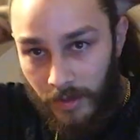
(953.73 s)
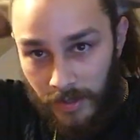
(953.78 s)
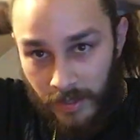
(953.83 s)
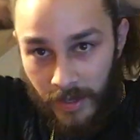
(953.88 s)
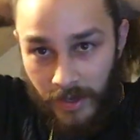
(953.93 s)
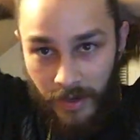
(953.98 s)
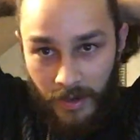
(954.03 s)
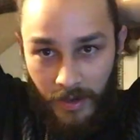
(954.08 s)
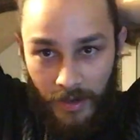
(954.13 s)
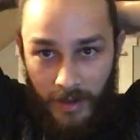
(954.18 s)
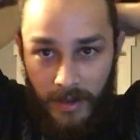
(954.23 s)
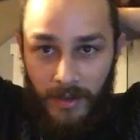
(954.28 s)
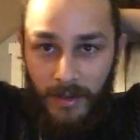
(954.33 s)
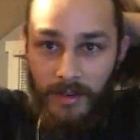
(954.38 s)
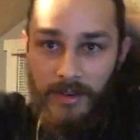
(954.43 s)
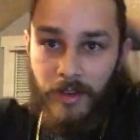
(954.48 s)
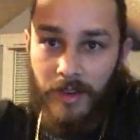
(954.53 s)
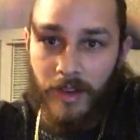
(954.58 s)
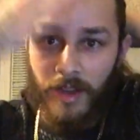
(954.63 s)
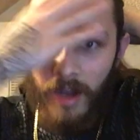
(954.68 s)
yeah,
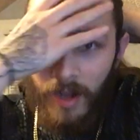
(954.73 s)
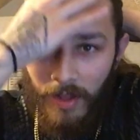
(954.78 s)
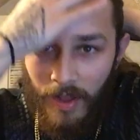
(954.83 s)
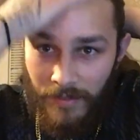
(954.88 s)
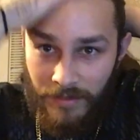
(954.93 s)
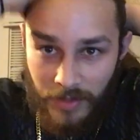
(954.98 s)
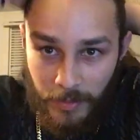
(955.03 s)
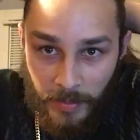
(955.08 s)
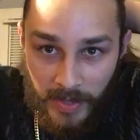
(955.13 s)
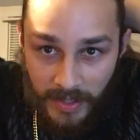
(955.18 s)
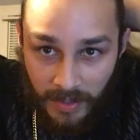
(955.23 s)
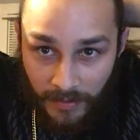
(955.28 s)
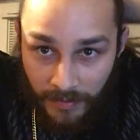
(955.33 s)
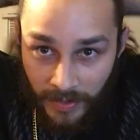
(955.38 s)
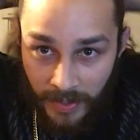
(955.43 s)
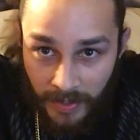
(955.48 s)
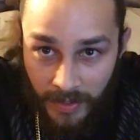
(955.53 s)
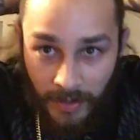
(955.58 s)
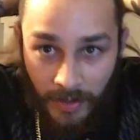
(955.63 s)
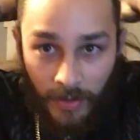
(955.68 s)
I'll have to make a
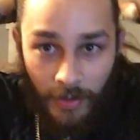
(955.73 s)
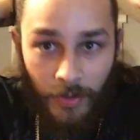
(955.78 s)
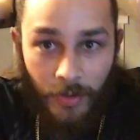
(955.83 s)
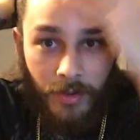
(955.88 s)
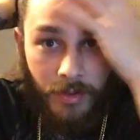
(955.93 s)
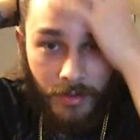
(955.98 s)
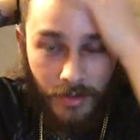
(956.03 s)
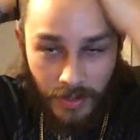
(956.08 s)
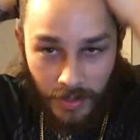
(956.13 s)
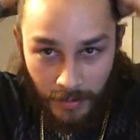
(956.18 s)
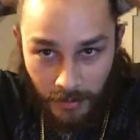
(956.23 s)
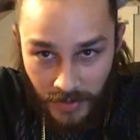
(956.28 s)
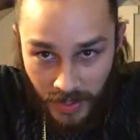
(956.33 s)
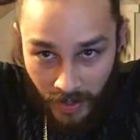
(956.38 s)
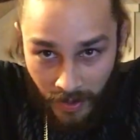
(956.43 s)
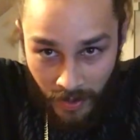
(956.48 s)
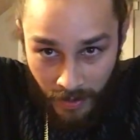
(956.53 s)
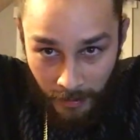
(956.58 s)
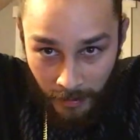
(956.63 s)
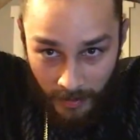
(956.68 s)
video
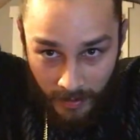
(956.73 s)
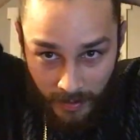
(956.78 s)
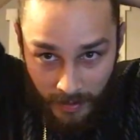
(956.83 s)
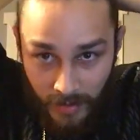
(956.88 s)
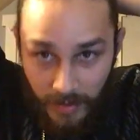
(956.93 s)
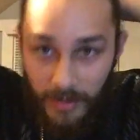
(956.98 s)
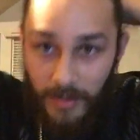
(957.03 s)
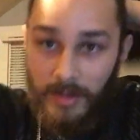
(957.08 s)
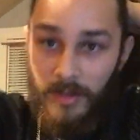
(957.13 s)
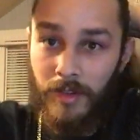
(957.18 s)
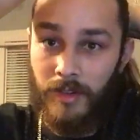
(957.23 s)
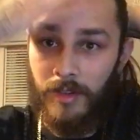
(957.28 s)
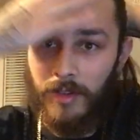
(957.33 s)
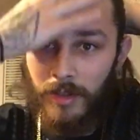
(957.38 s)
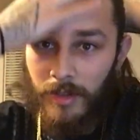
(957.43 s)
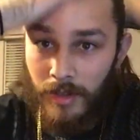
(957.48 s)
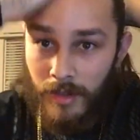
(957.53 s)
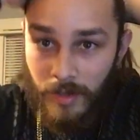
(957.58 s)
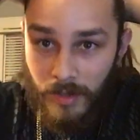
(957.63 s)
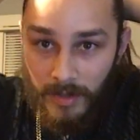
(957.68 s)
sometime
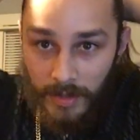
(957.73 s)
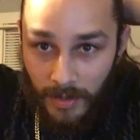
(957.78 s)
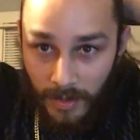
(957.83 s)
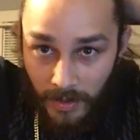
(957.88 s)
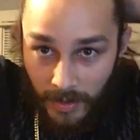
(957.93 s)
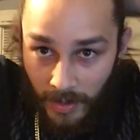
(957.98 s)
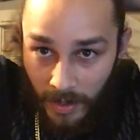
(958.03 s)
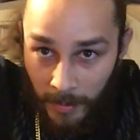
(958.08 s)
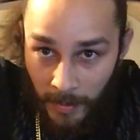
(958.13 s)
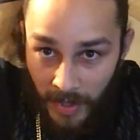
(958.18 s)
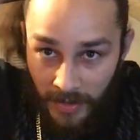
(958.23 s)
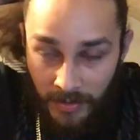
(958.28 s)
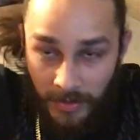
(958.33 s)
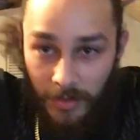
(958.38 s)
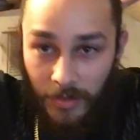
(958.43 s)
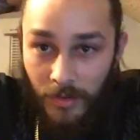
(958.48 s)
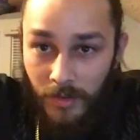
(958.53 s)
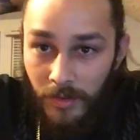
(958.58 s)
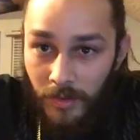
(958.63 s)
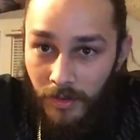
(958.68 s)

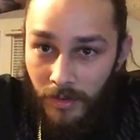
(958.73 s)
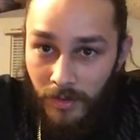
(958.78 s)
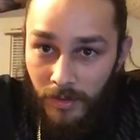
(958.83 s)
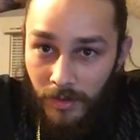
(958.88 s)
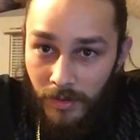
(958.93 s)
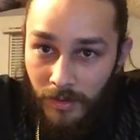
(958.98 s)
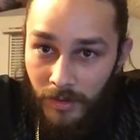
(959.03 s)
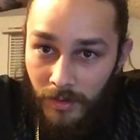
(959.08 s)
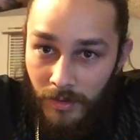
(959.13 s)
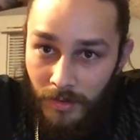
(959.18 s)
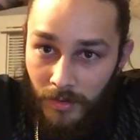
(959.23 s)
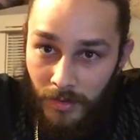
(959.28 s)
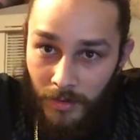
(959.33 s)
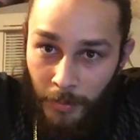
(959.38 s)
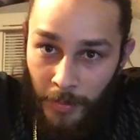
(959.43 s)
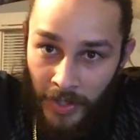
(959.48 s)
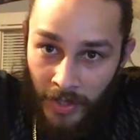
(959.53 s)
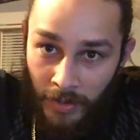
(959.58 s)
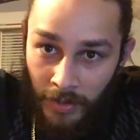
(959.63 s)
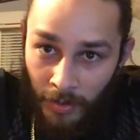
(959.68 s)
about
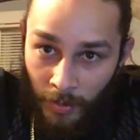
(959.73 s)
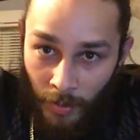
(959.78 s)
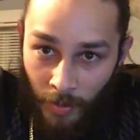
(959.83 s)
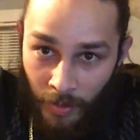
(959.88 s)
beard